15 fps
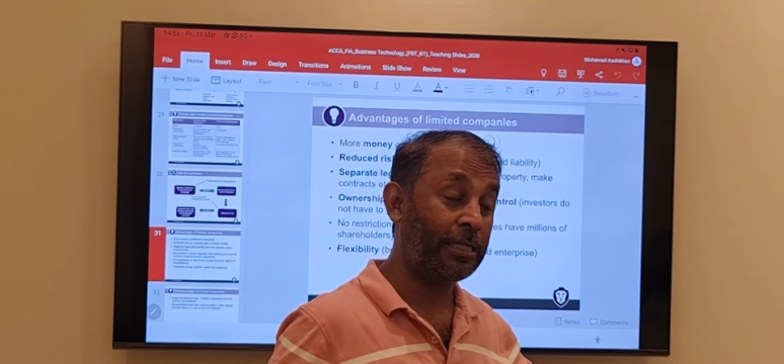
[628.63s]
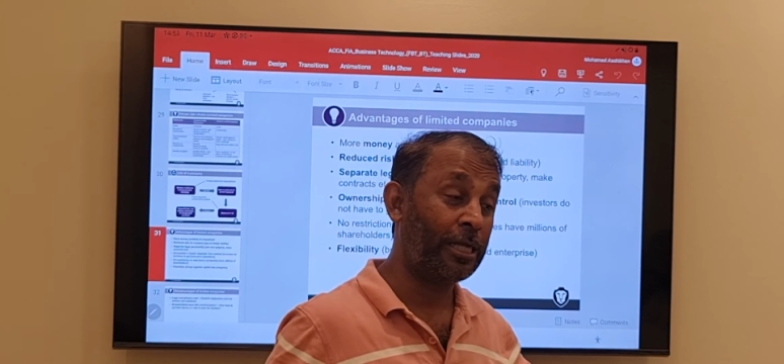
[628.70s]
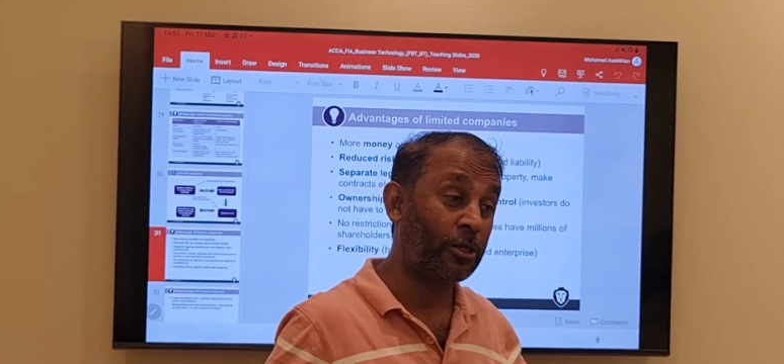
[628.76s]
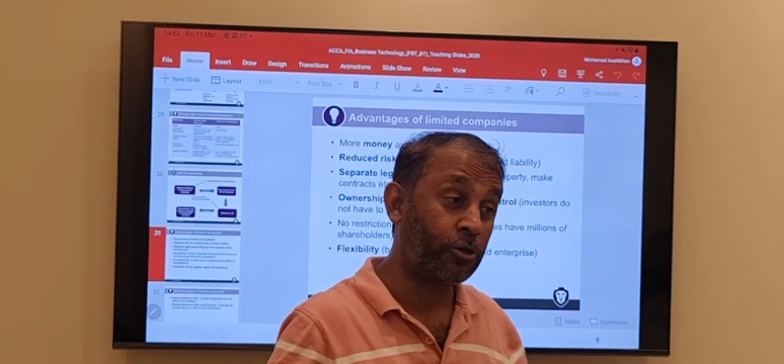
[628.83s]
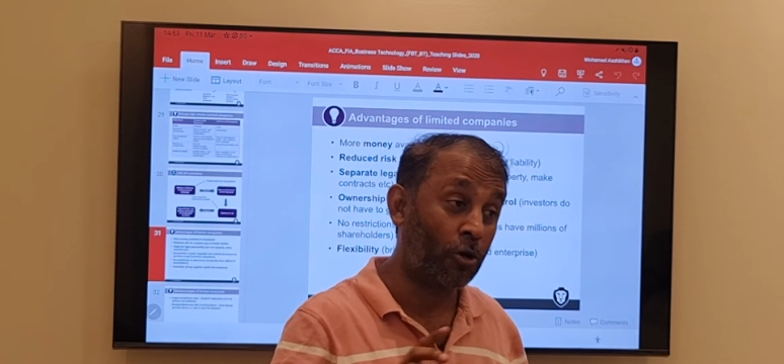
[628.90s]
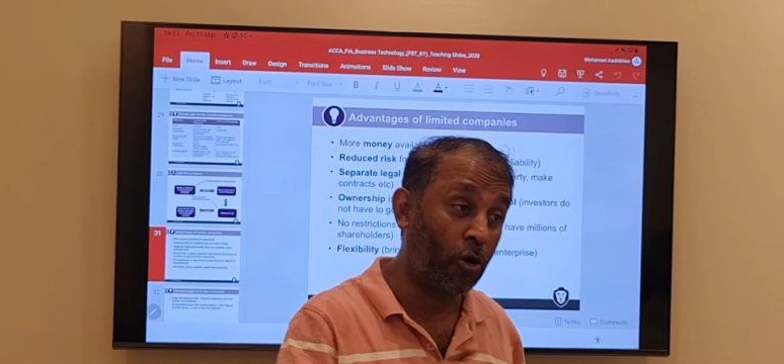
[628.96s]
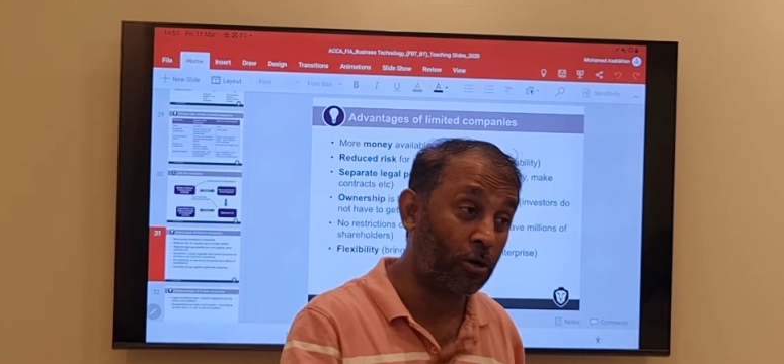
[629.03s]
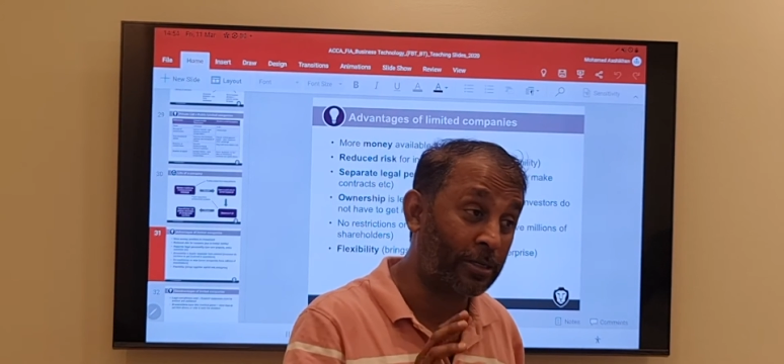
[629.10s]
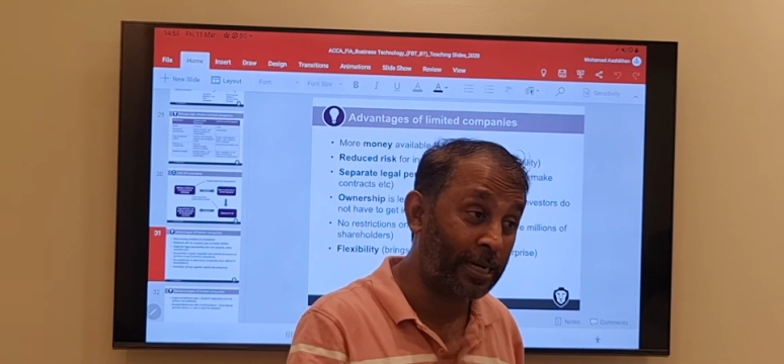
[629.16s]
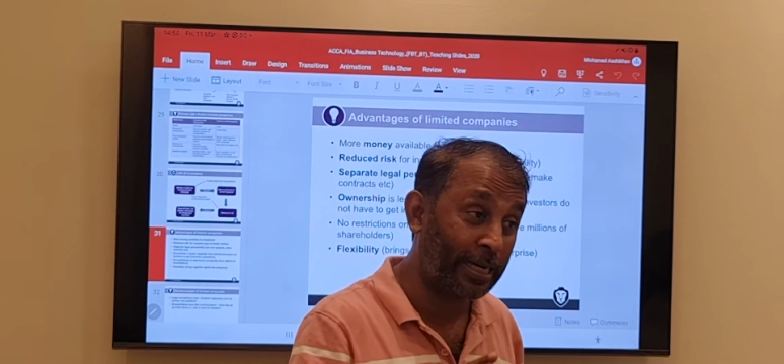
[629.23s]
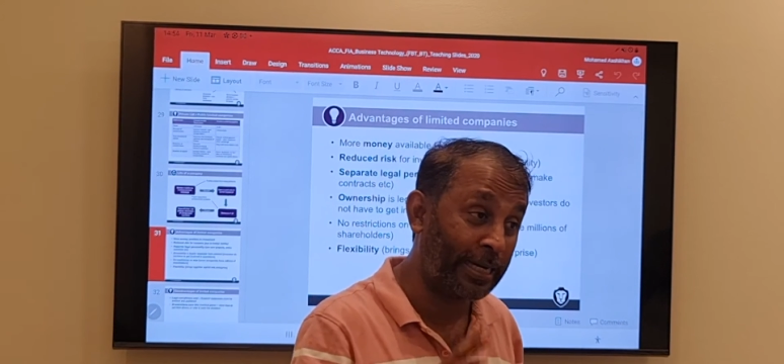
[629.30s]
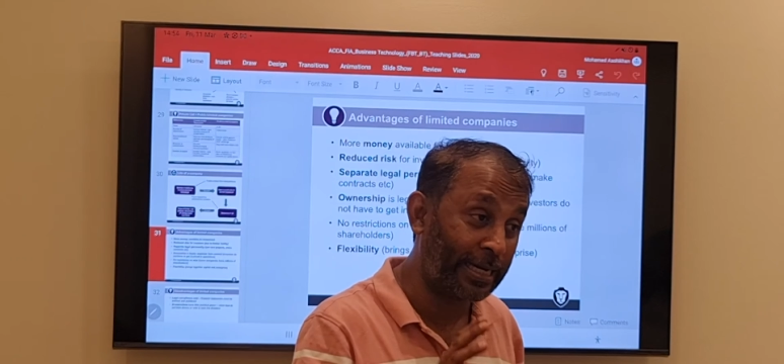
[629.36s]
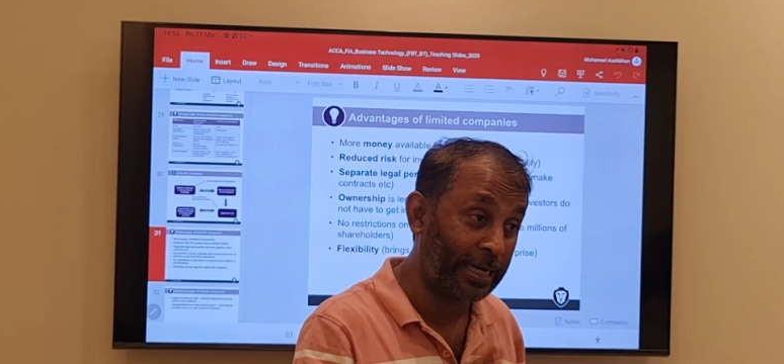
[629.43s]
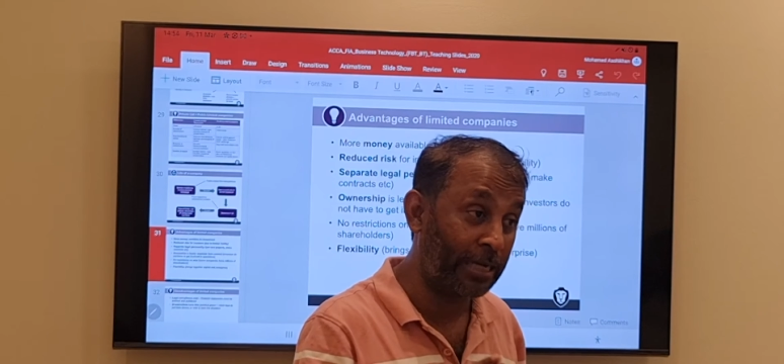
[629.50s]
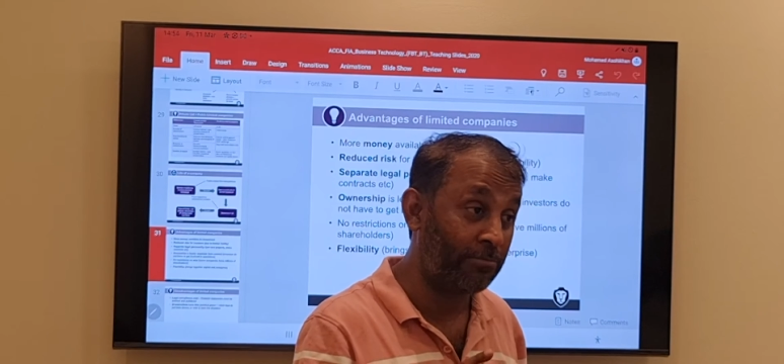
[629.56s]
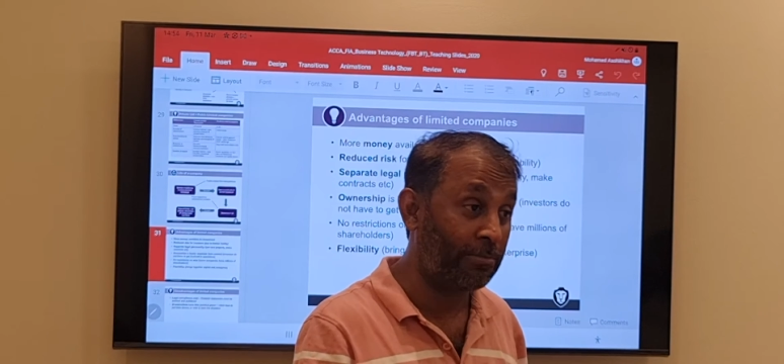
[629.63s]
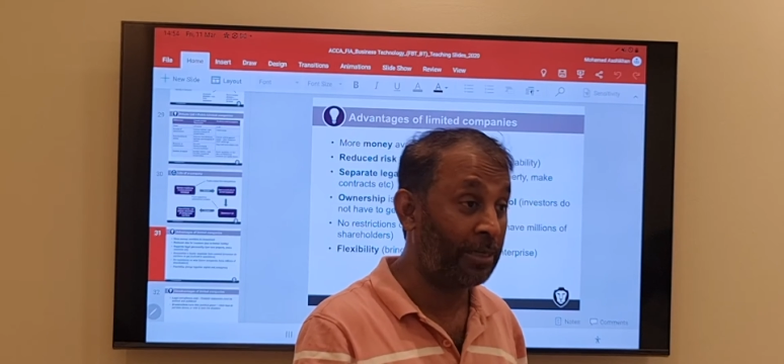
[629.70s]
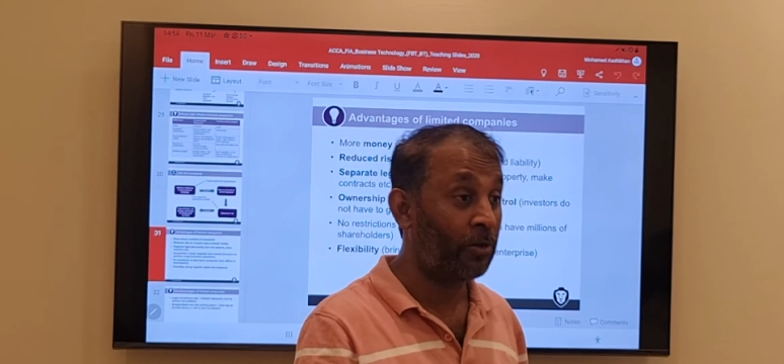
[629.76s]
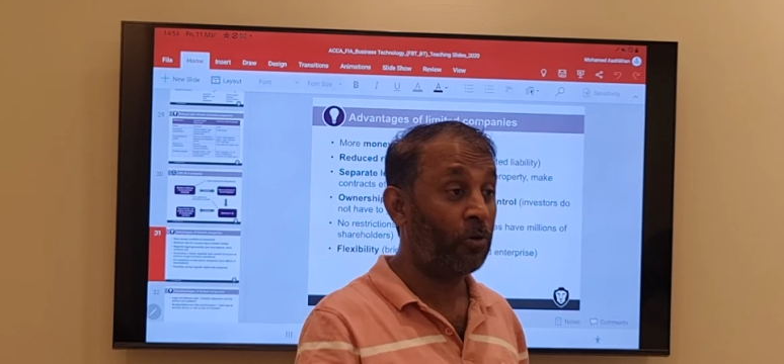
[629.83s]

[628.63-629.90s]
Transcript: a sole trade arrangement,